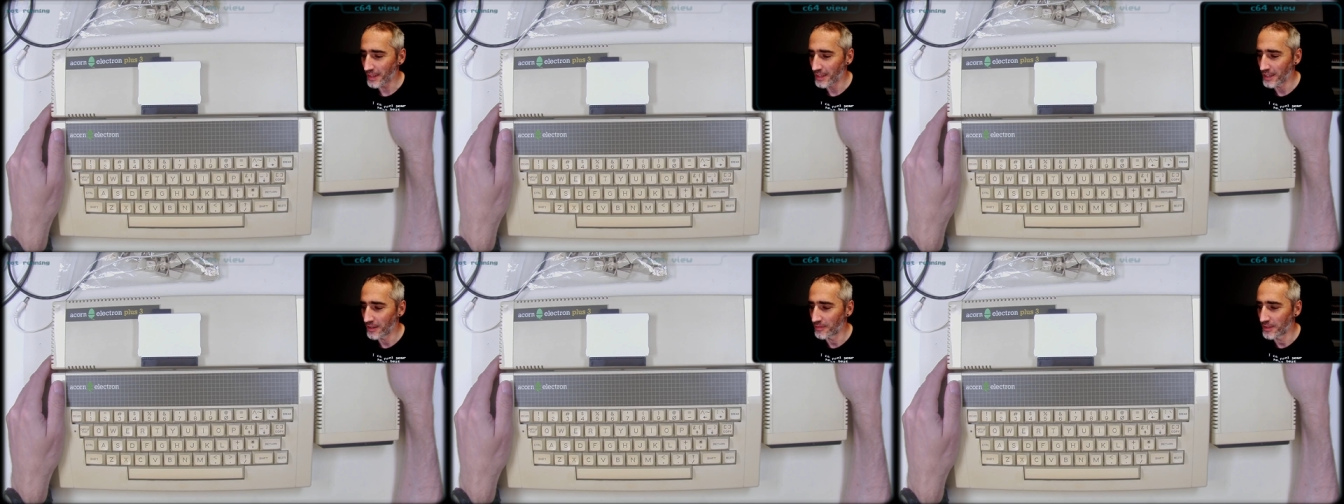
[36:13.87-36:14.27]

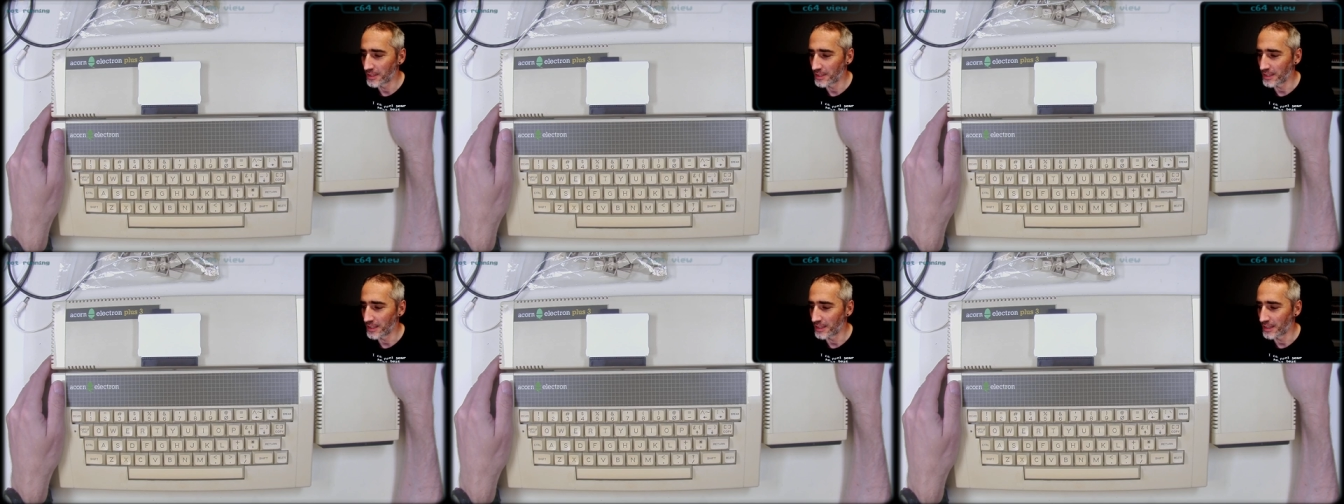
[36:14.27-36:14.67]

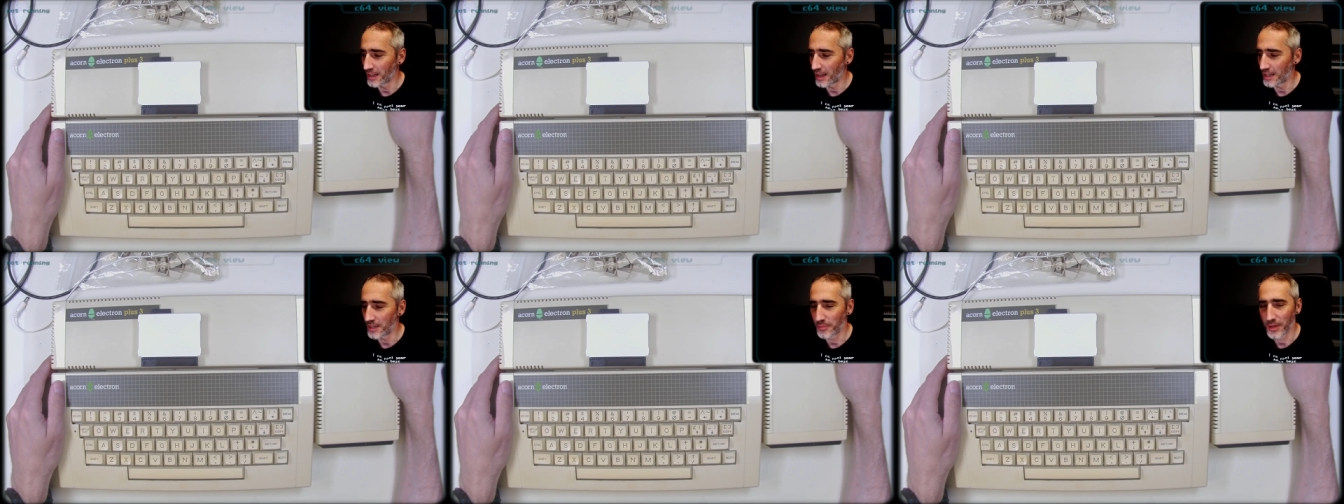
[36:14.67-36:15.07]
even the
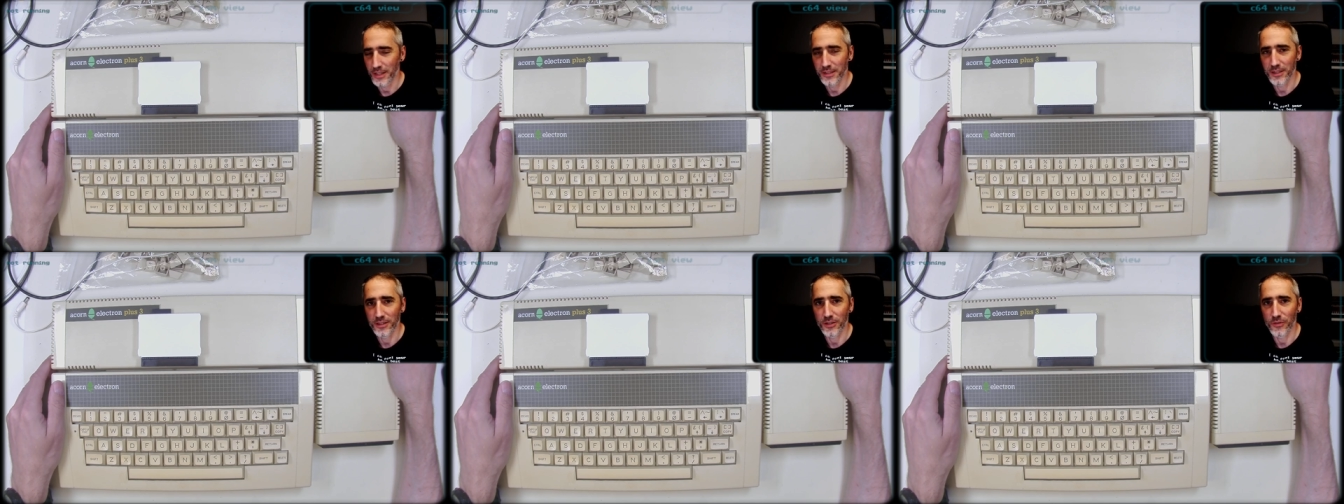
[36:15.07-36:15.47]
uh,
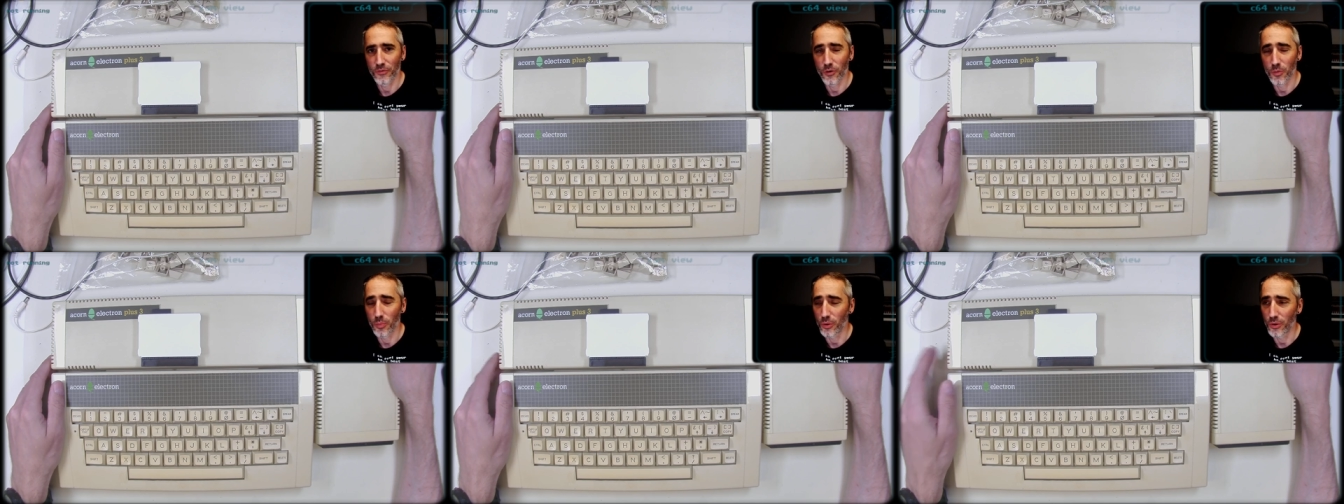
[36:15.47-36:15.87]
Ultimate
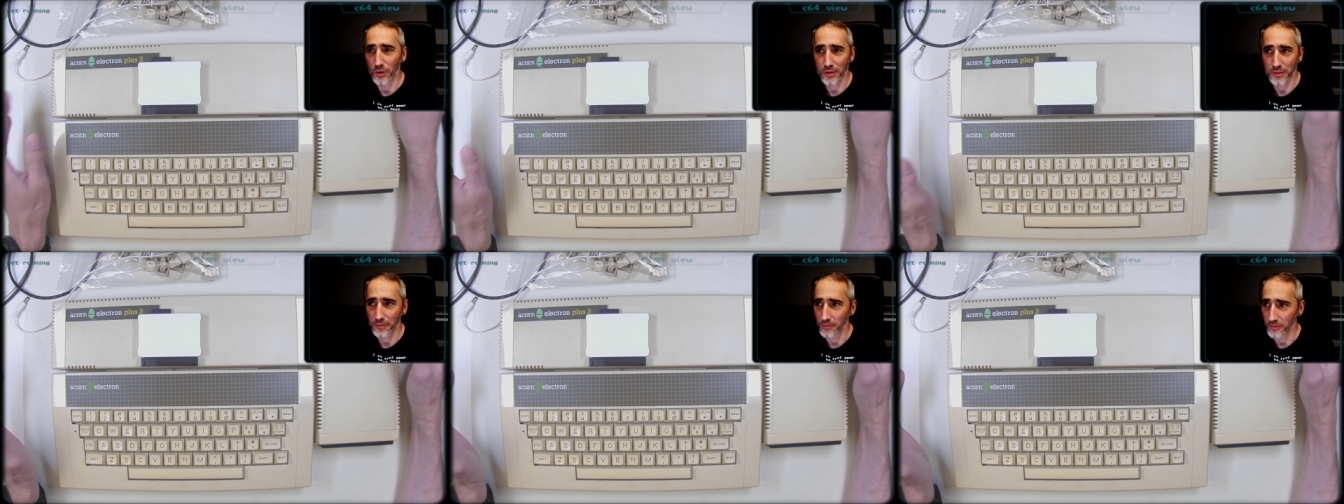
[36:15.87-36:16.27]
64
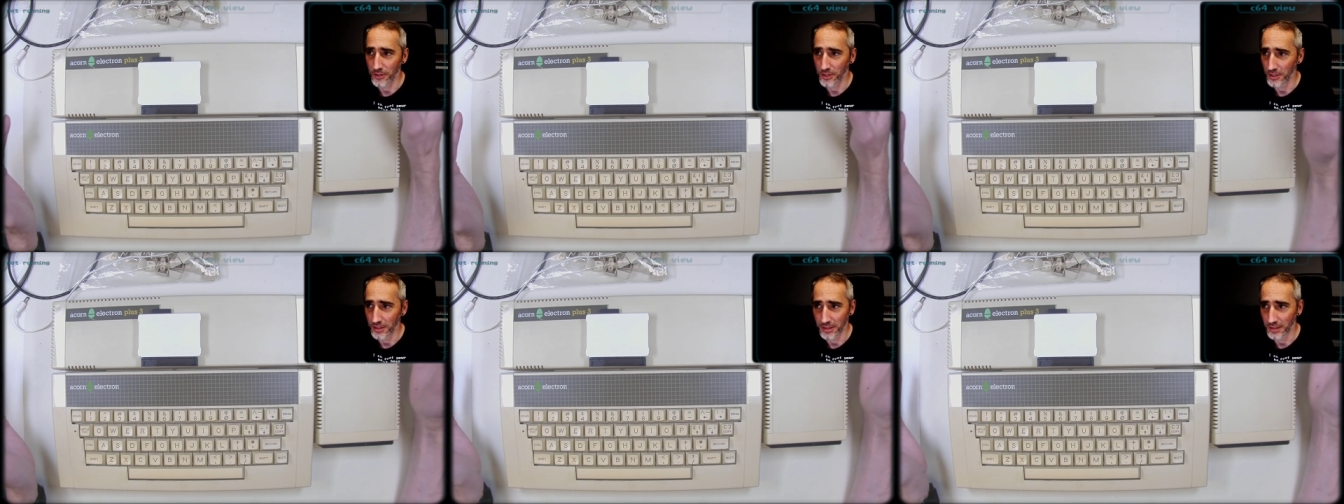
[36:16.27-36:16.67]
board,
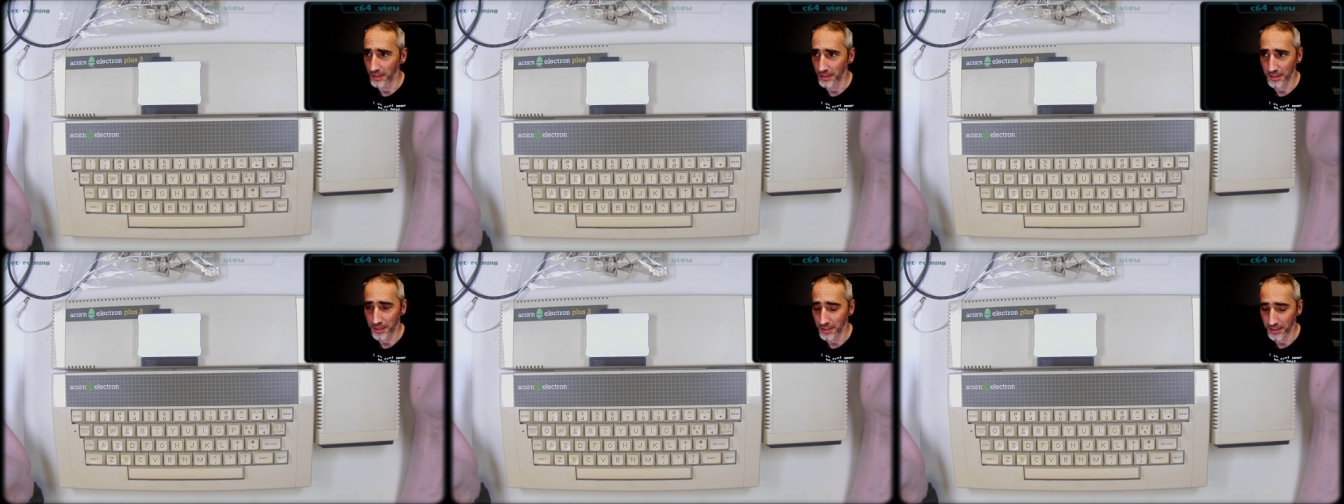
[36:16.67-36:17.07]
which isn't a
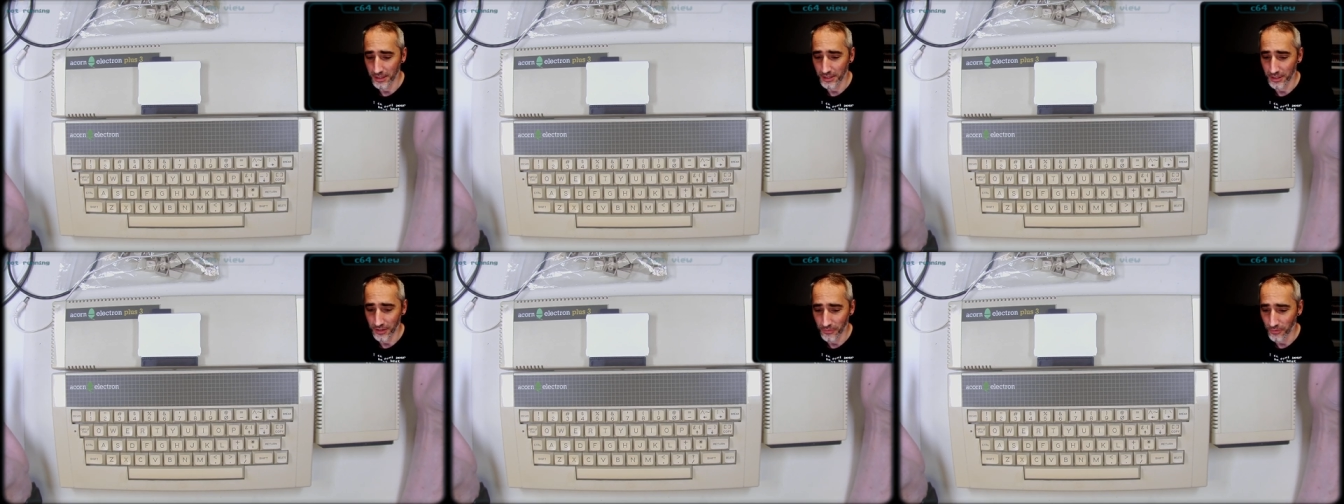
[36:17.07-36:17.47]

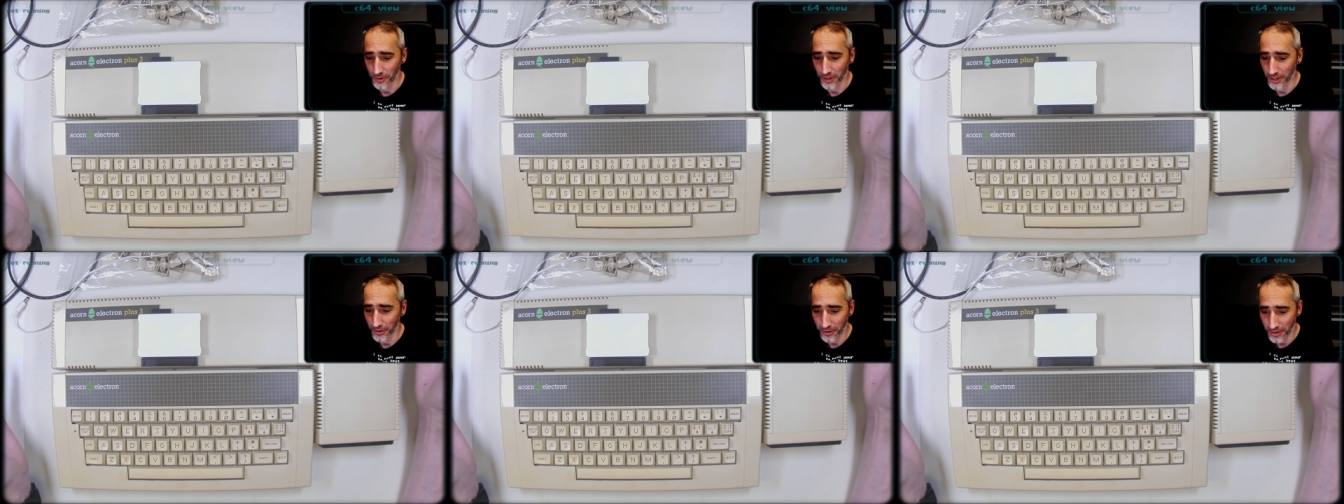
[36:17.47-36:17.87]

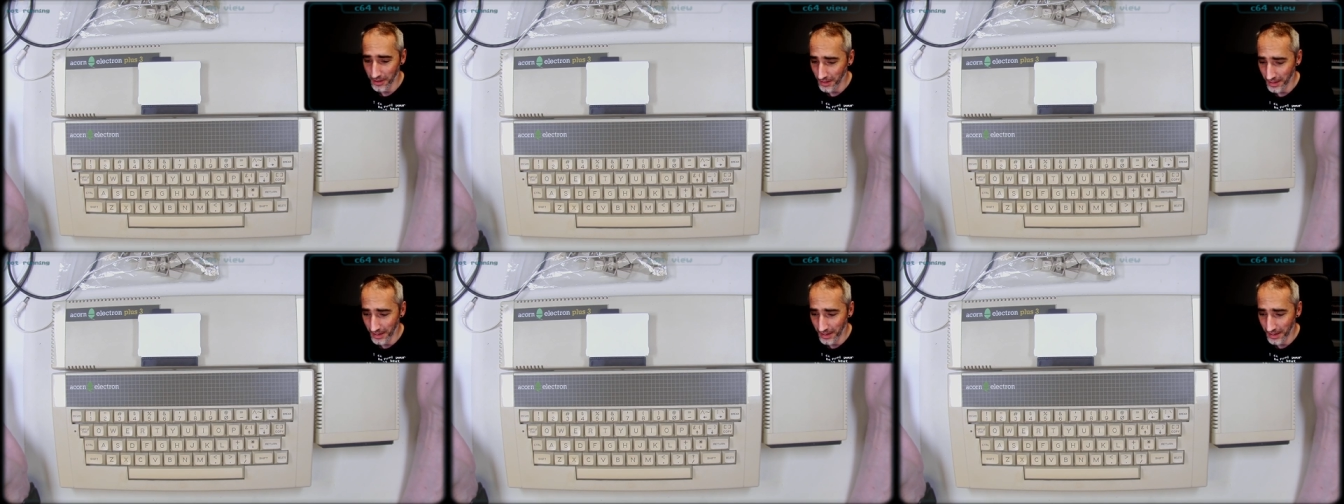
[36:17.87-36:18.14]
C64 at all.